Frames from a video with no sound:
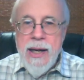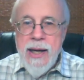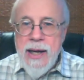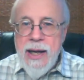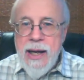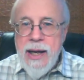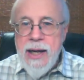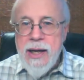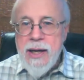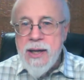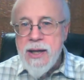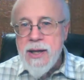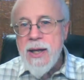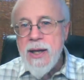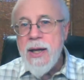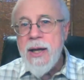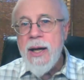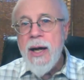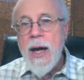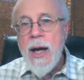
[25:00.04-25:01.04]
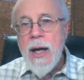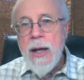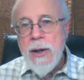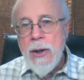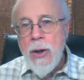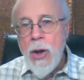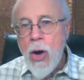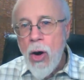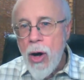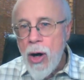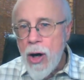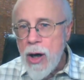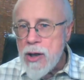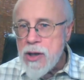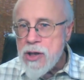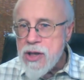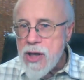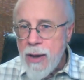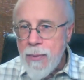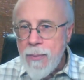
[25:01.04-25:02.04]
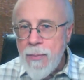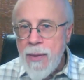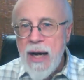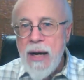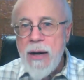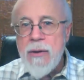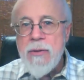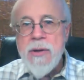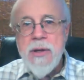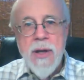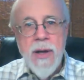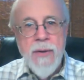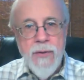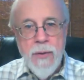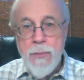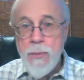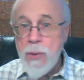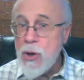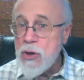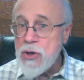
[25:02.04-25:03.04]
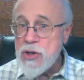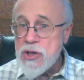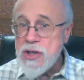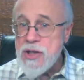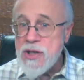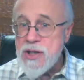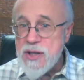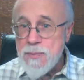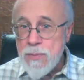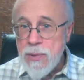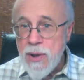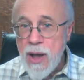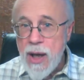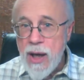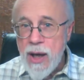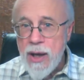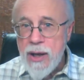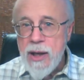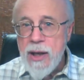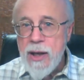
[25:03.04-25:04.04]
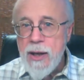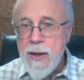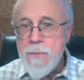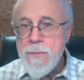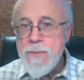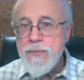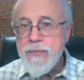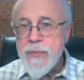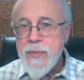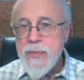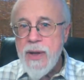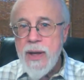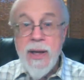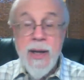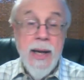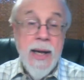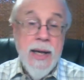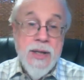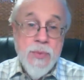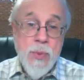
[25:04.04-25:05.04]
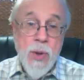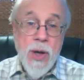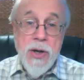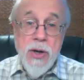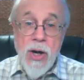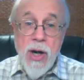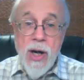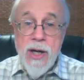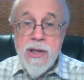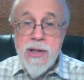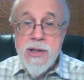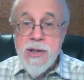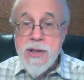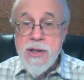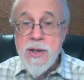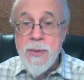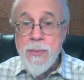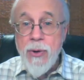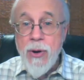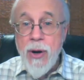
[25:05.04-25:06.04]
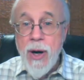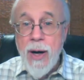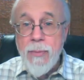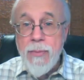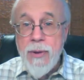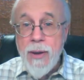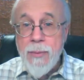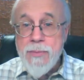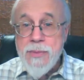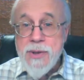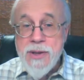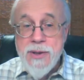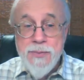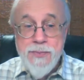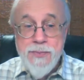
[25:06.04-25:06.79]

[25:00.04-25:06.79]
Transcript: eat a large amount of a person's blood. And that's what causes the problems.